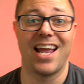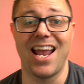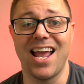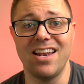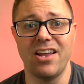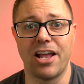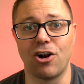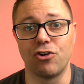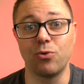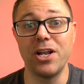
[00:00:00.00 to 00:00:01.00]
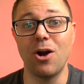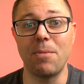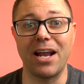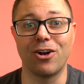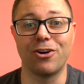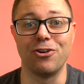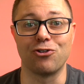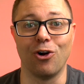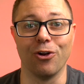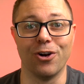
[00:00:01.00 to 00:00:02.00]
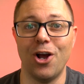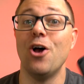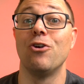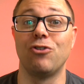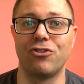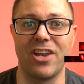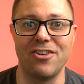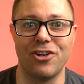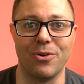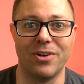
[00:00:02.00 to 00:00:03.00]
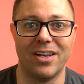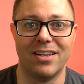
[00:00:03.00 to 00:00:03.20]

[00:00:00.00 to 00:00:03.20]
and an Arduino microcontroller. So stay tuned.